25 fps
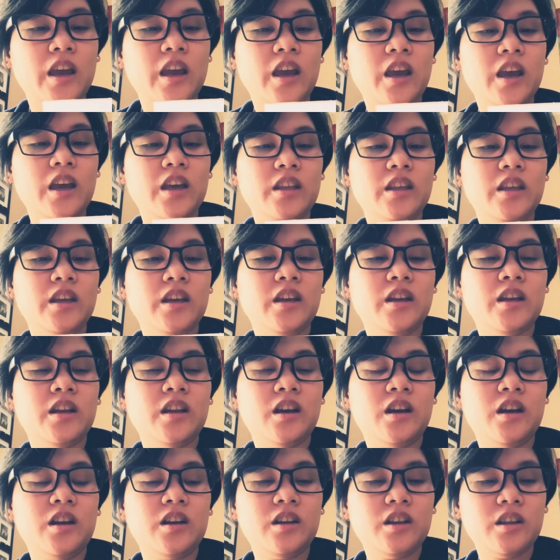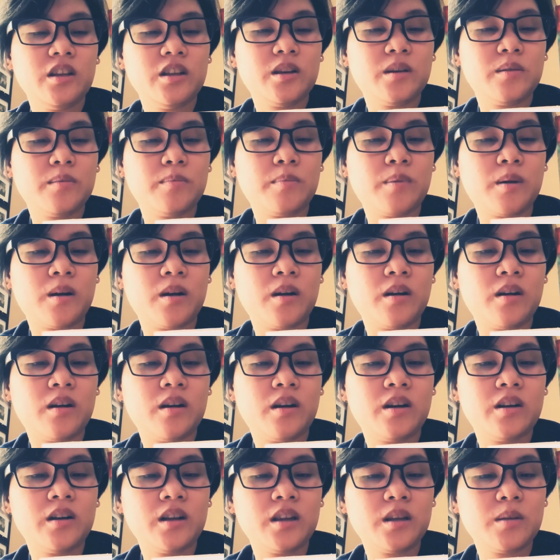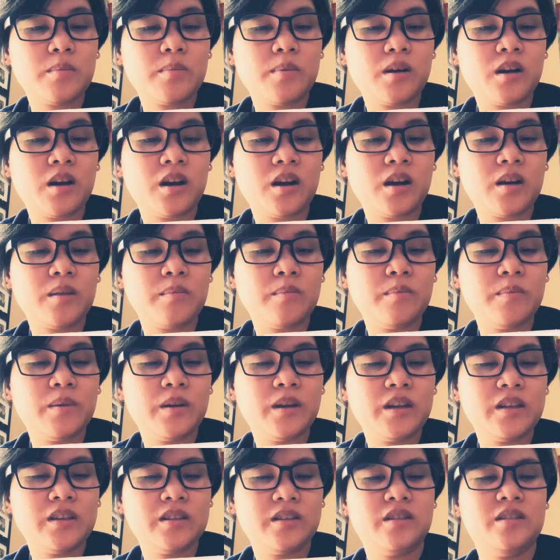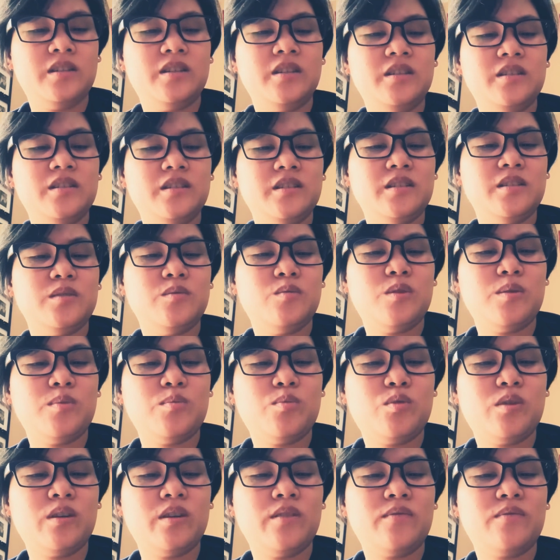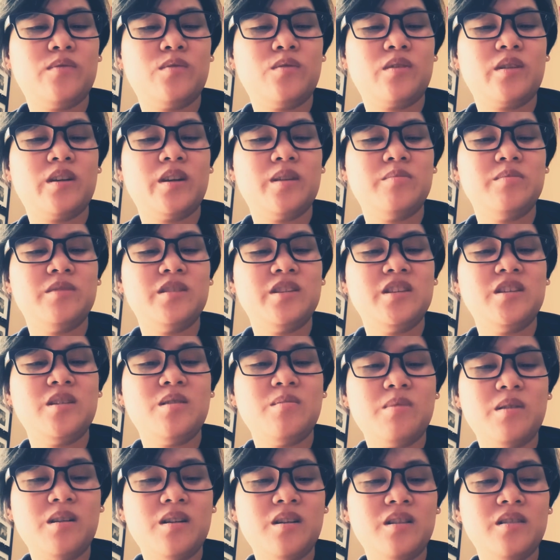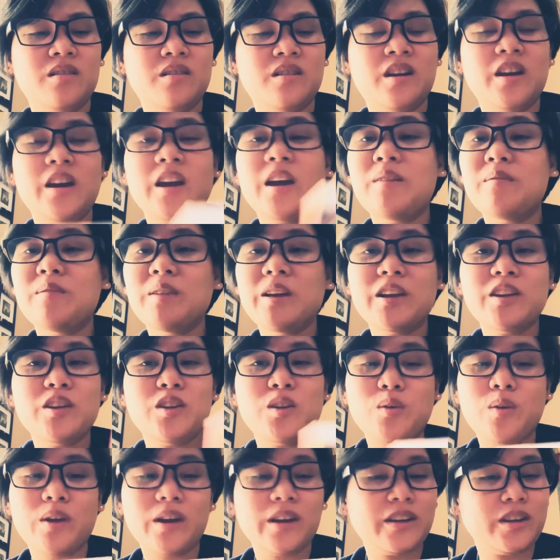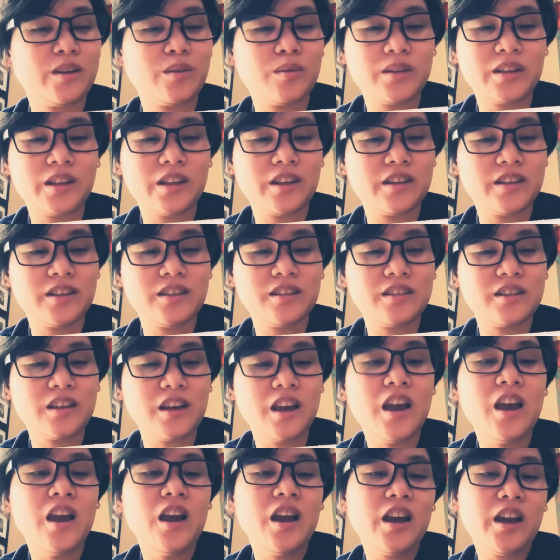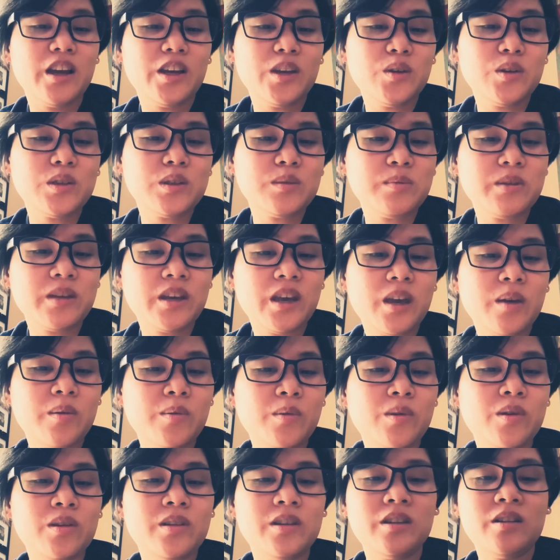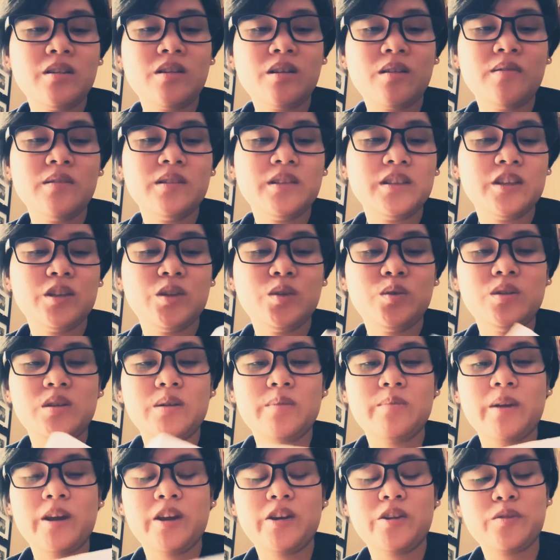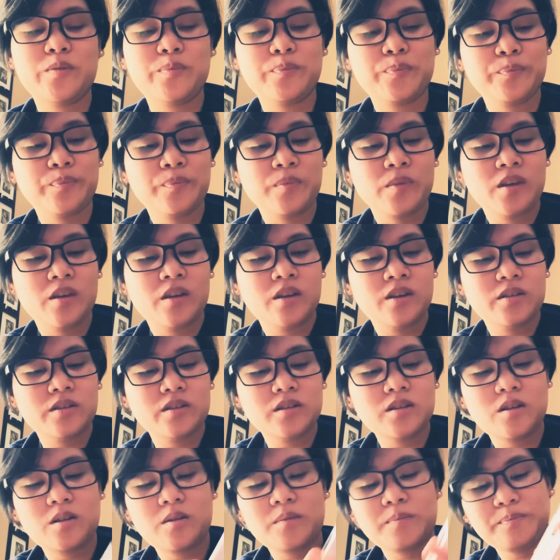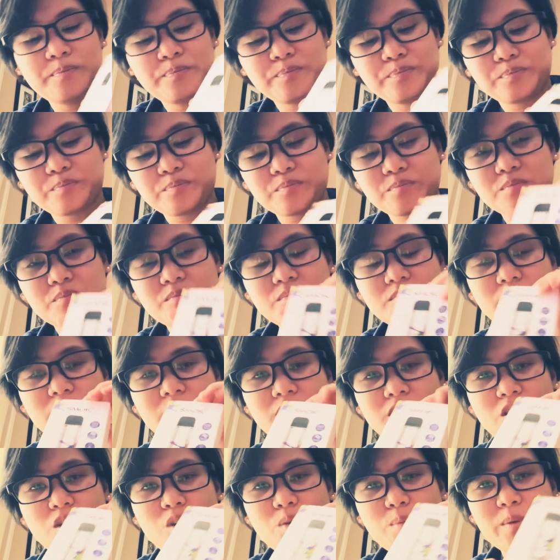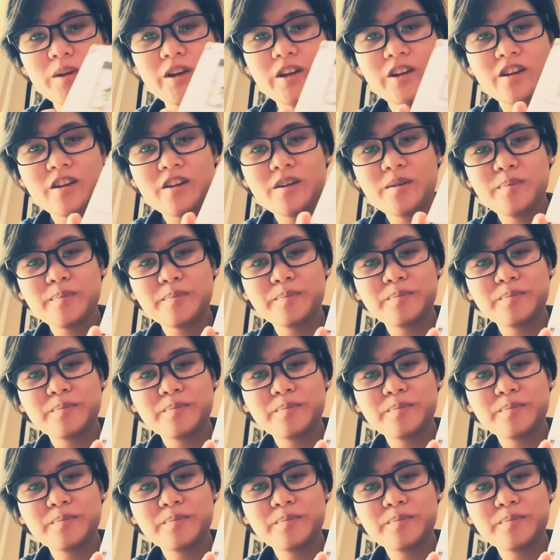And then another pod, but it's a DC 1.4 MTL pod. I have like no idea what that is. A USB cable, and then obviously user manual. So open it up.